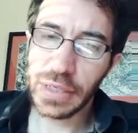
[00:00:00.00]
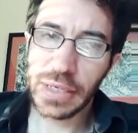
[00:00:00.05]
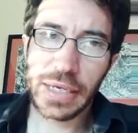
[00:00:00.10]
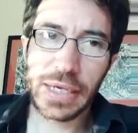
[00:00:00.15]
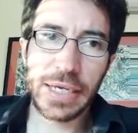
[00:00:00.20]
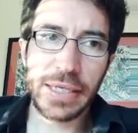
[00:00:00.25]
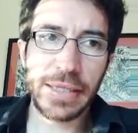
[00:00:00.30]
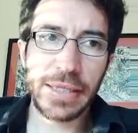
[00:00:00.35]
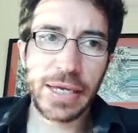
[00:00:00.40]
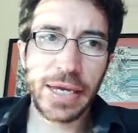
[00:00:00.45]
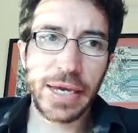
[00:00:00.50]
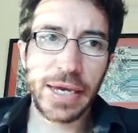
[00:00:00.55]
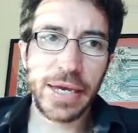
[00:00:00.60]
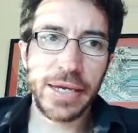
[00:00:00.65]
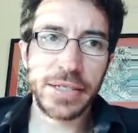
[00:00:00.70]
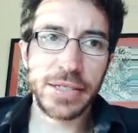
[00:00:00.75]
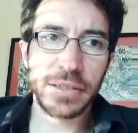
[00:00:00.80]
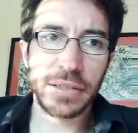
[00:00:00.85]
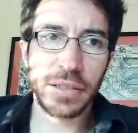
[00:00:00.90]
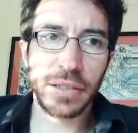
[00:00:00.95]
in the
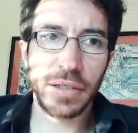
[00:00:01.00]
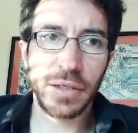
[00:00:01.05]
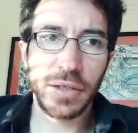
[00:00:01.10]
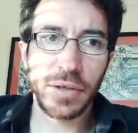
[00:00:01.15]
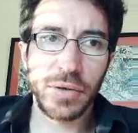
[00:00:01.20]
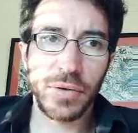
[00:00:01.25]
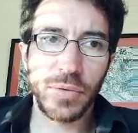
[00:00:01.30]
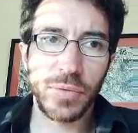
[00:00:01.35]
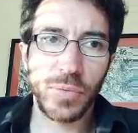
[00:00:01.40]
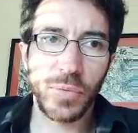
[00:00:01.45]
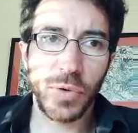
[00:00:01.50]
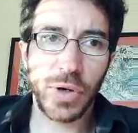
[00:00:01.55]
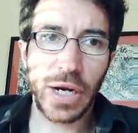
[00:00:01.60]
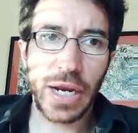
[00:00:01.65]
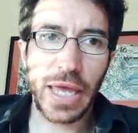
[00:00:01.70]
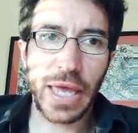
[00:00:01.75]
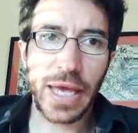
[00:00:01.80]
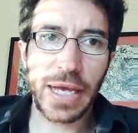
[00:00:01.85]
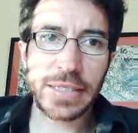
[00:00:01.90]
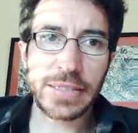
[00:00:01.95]
case where
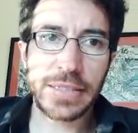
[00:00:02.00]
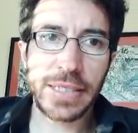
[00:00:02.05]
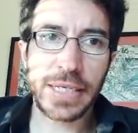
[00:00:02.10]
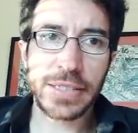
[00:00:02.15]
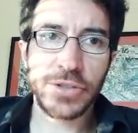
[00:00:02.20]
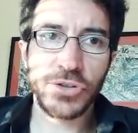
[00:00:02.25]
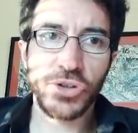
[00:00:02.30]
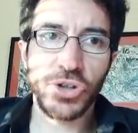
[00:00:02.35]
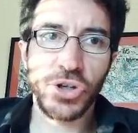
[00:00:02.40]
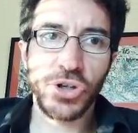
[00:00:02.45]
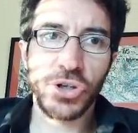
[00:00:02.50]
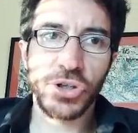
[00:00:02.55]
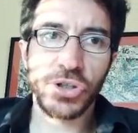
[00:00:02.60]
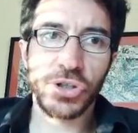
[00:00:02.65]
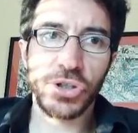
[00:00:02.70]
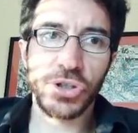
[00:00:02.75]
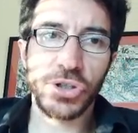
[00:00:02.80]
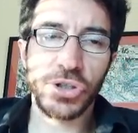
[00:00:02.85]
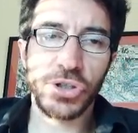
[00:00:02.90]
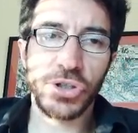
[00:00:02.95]
x does not
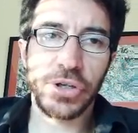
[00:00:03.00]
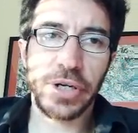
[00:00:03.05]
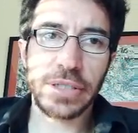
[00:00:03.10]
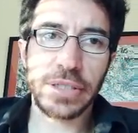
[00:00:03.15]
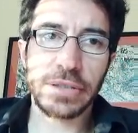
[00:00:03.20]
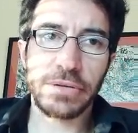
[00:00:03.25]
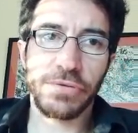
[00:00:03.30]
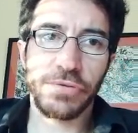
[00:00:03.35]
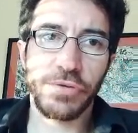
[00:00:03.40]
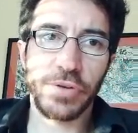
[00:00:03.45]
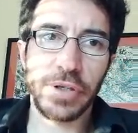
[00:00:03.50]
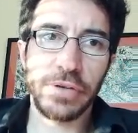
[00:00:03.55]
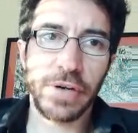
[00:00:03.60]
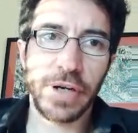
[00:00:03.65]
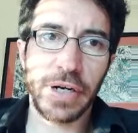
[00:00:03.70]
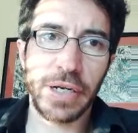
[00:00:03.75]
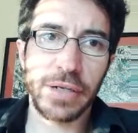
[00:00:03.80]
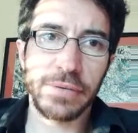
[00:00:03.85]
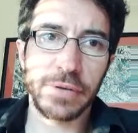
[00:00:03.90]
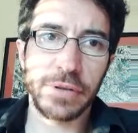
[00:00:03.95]
occur as a free
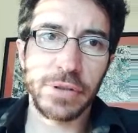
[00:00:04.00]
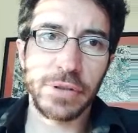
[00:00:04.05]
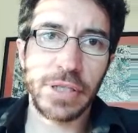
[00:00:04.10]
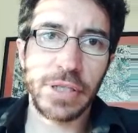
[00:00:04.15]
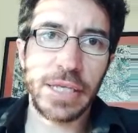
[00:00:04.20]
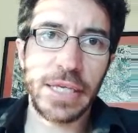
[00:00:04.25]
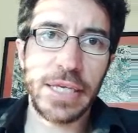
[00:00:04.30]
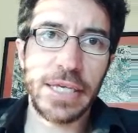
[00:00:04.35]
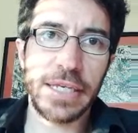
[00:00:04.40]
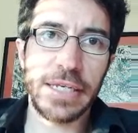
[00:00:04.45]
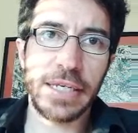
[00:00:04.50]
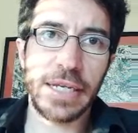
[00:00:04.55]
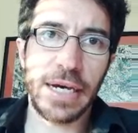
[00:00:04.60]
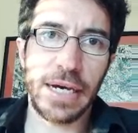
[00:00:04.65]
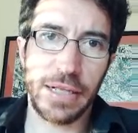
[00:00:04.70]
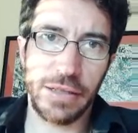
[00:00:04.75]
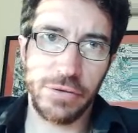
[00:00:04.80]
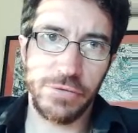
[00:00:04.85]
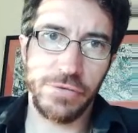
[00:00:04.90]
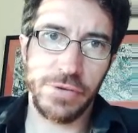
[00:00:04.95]
variable in
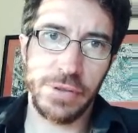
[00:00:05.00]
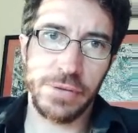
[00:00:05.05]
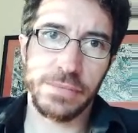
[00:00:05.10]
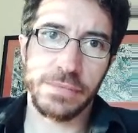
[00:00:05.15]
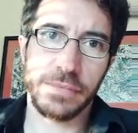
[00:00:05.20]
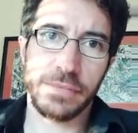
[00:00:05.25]
alpha.